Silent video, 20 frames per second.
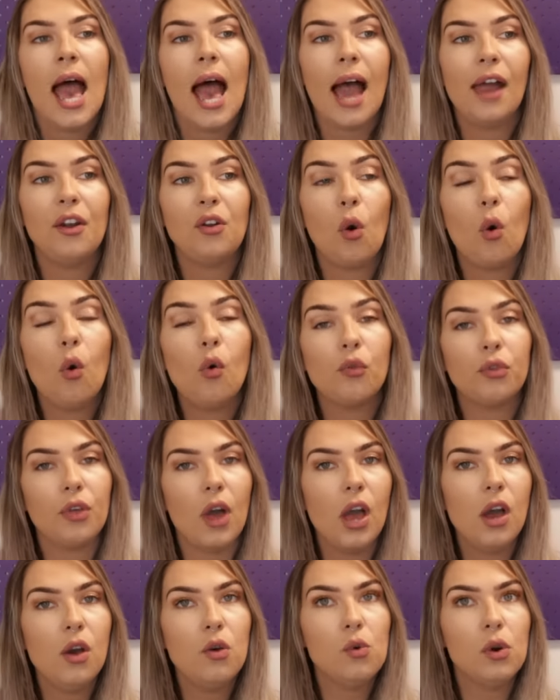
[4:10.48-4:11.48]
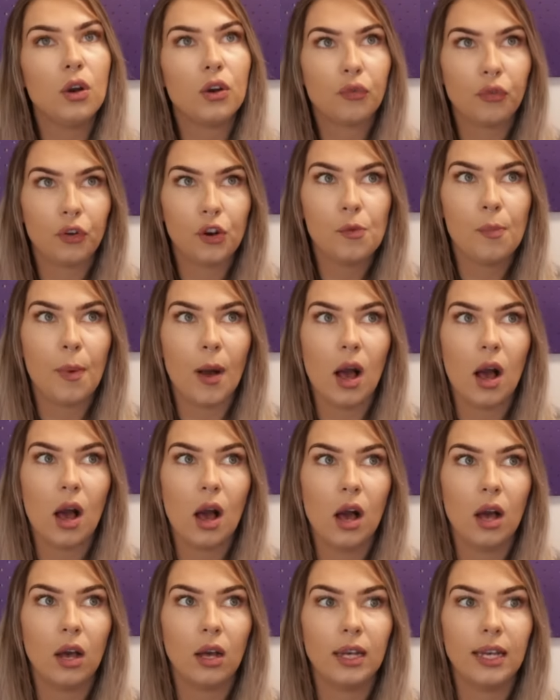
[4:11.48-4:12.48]
And although crew
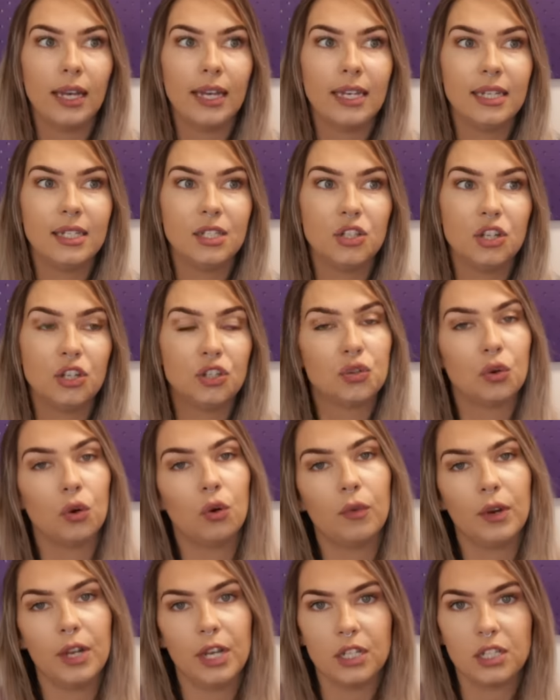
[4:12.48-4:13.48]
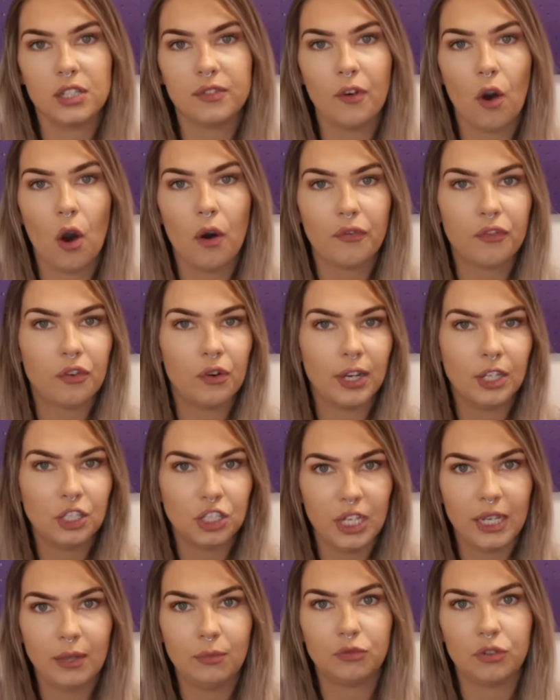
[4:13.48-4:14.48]
bar is notorious for offering
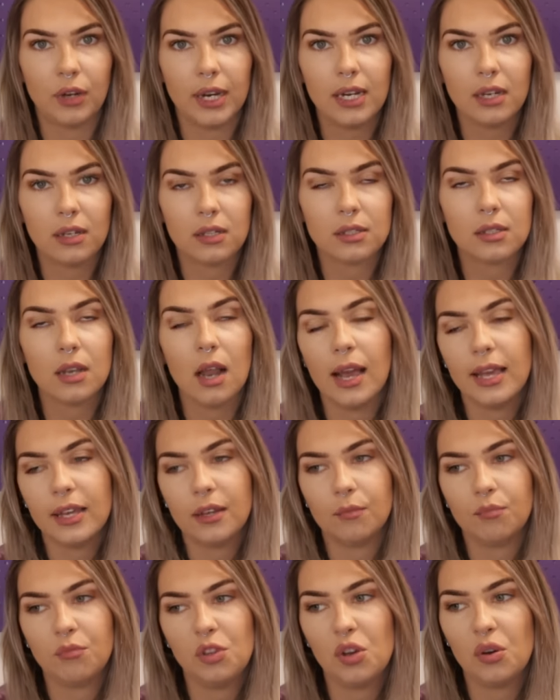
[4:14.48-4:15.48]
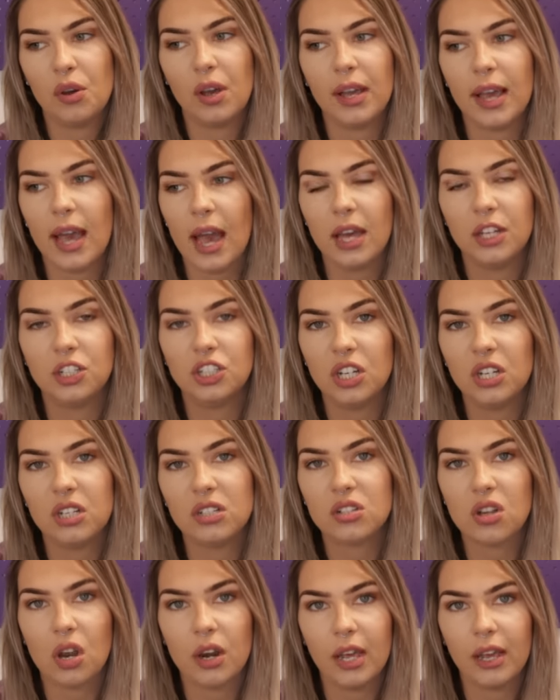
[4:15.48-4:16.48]
cheap drinks, like you can get a gin
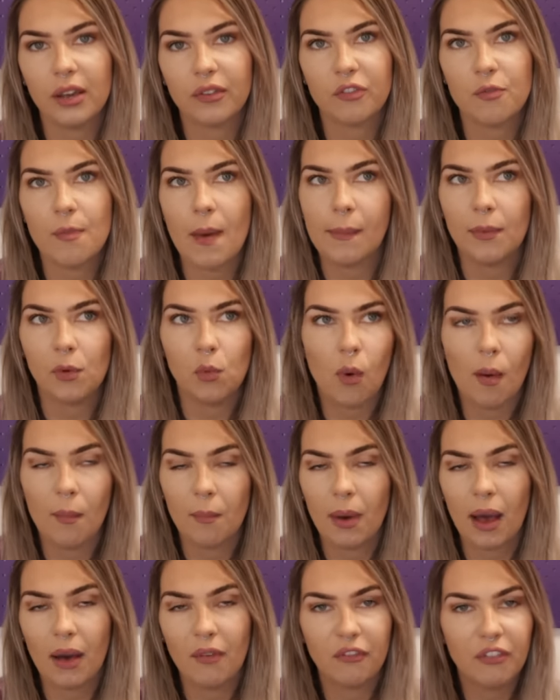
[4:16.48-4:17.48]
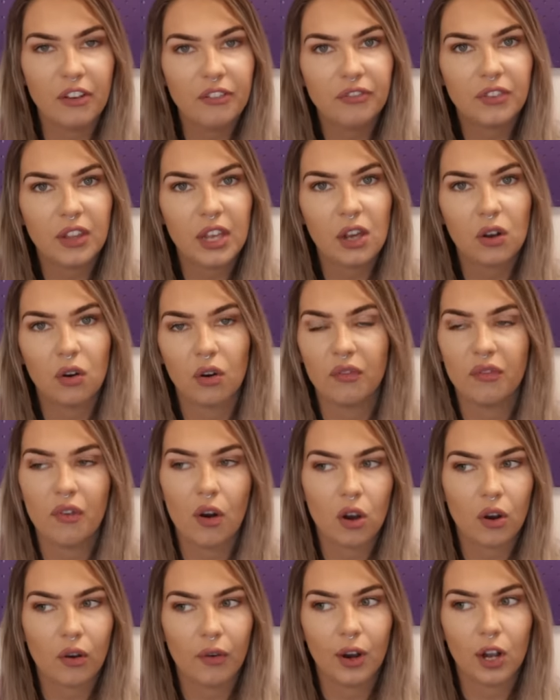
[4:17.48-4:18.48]
and tonic for maybe £1.50 or a
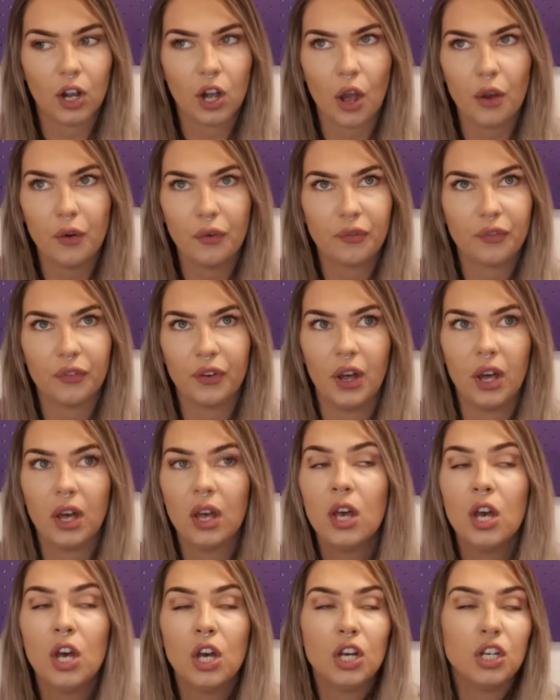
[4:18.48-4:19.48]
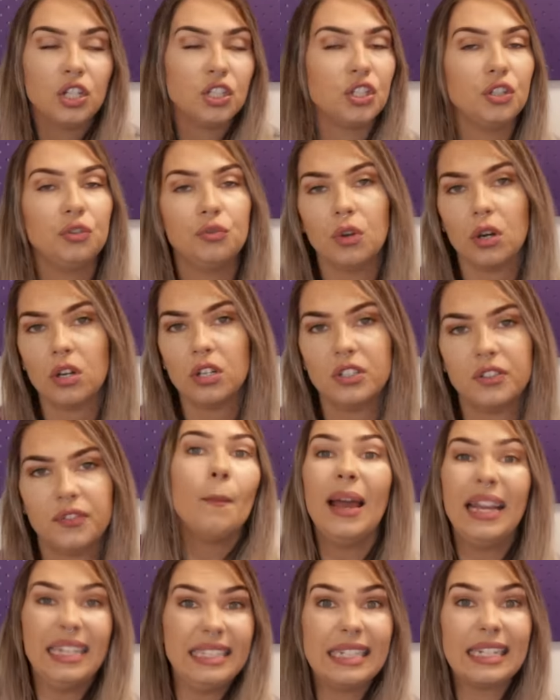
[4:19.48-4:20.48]
vodka and coke for $2.
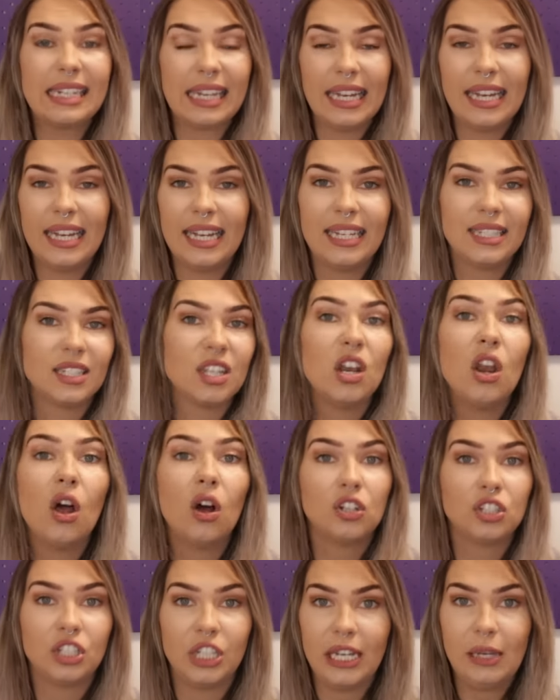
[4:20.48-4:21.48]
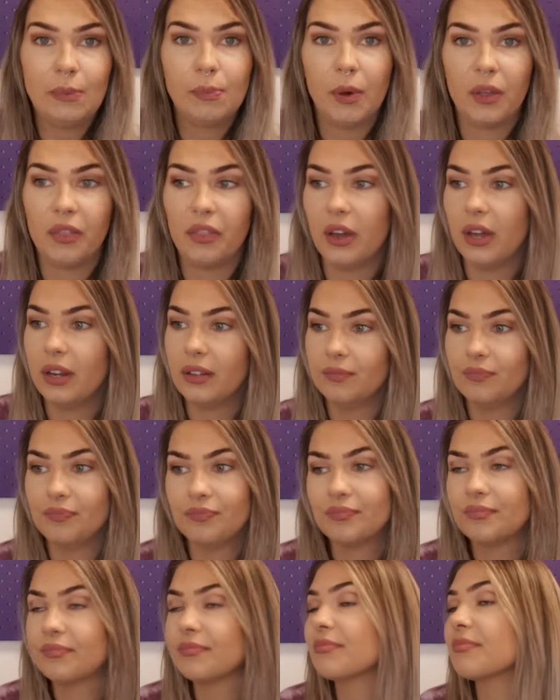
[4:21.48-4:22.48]
Basically, it's a lot cheaper than